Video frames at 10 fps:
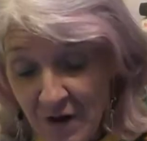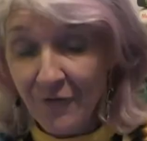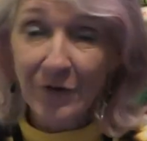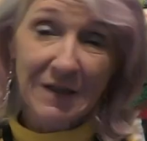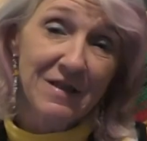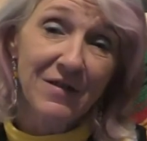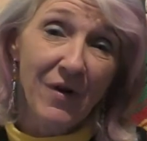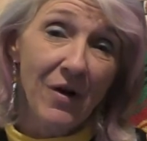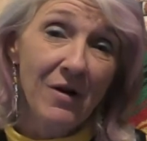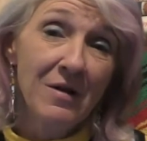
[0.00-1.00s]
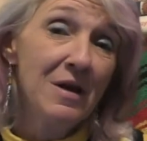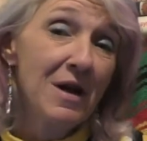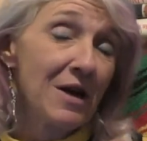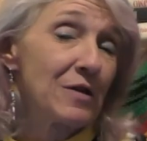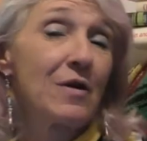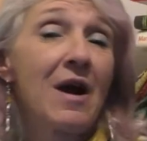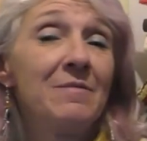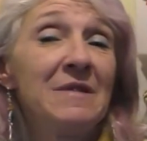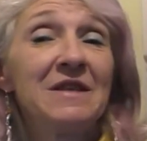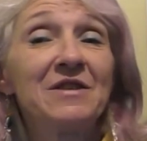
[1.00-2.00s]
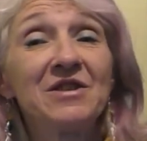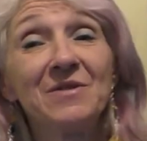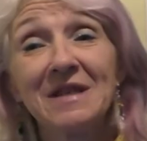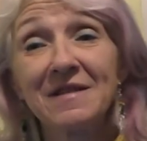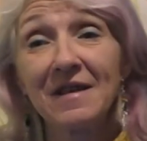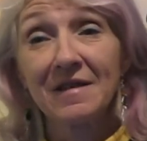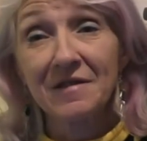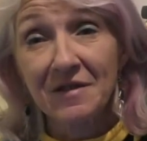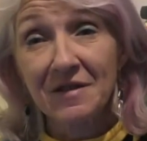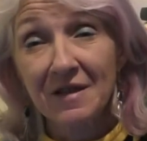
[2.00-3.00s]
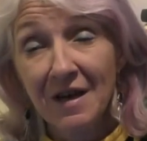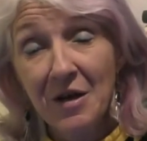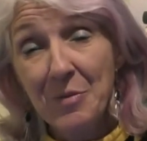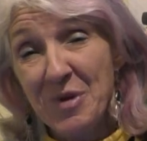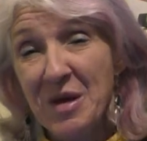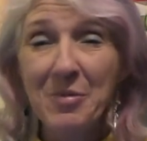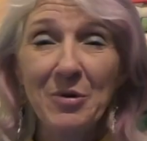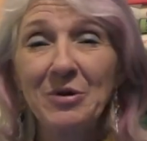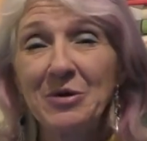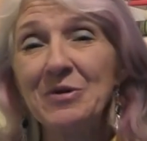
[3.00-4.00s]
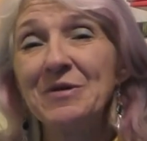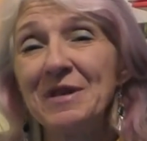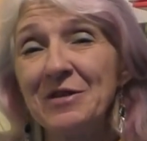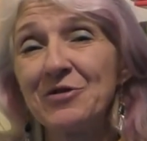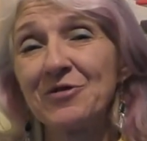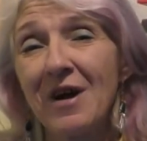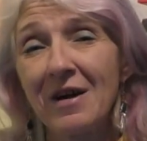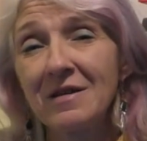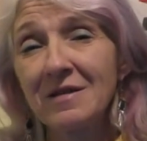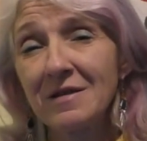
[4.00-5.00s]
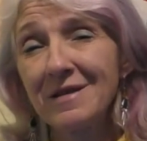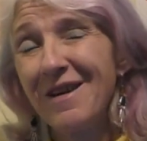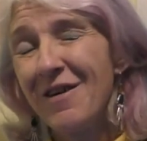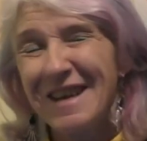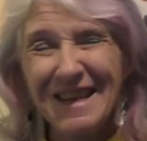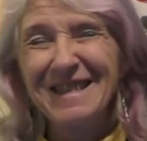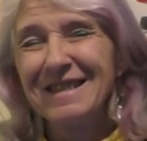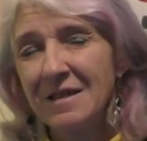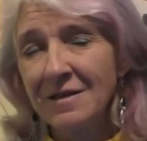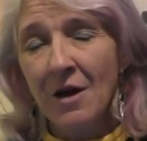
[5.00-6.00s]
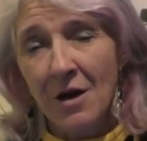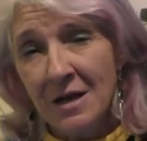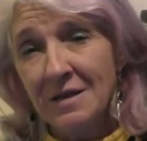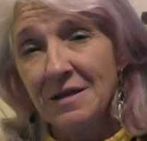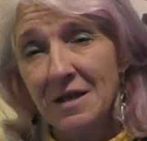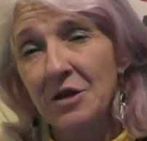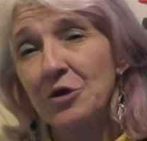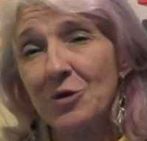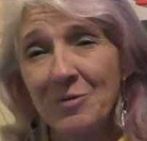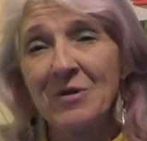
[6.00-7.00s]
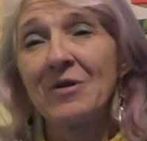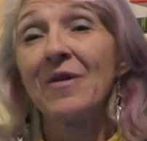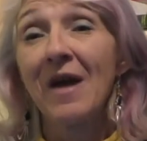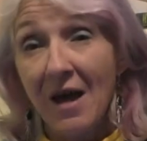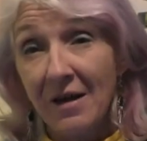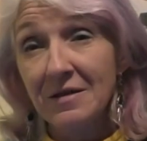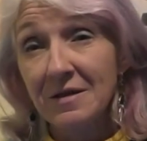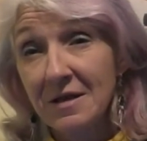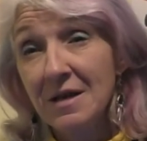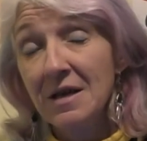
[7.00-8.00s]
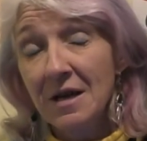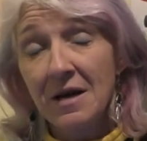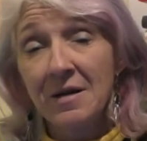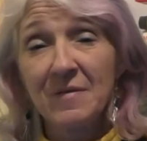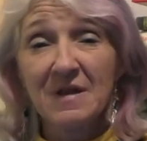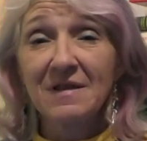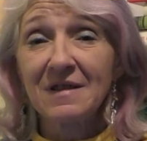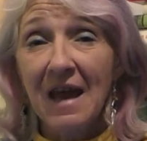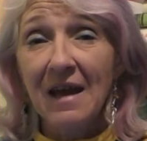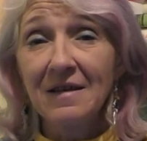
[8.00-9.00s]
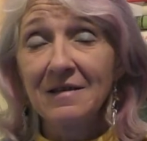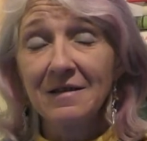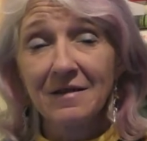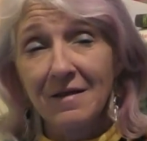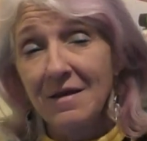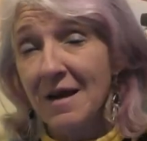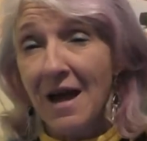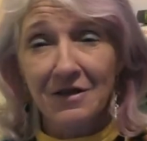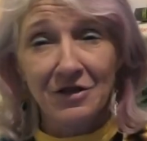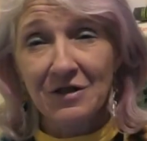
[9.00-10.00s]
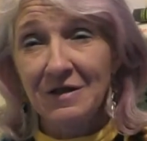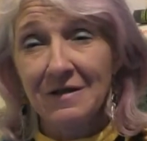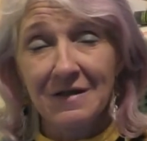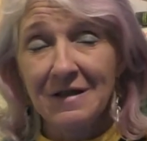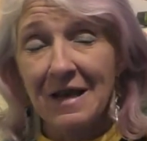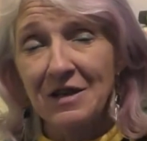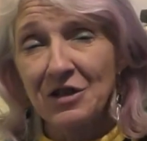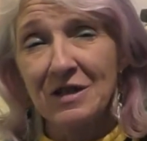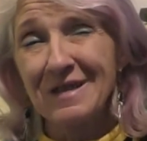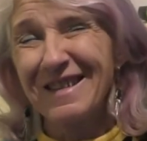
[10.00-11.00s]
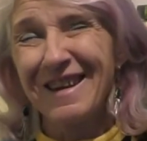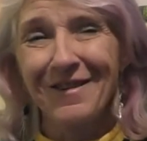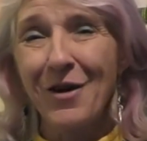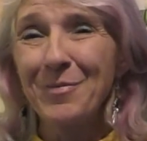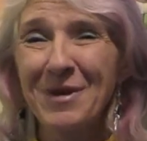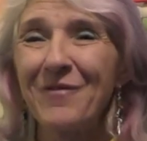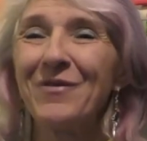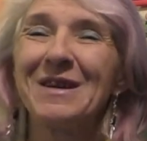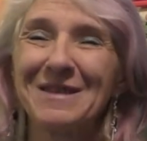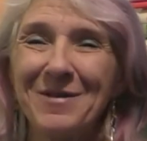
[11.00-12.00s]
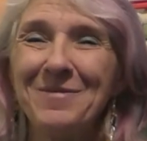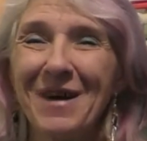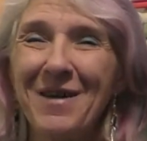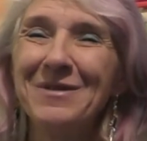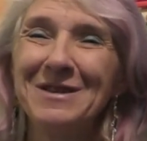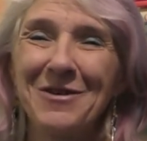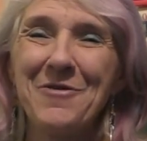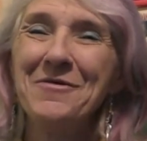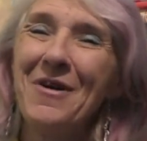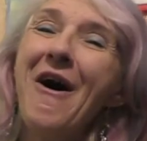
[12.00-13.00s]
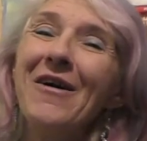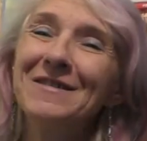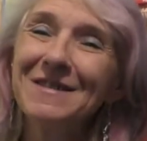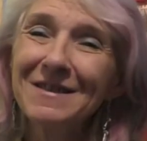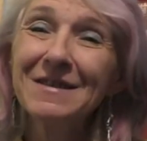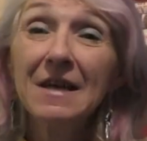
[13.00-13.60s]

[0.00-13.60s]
First of all, a crime needs to exist. People using drugs is not a criminal act. The state, the nation cannot be a victim of its own laws.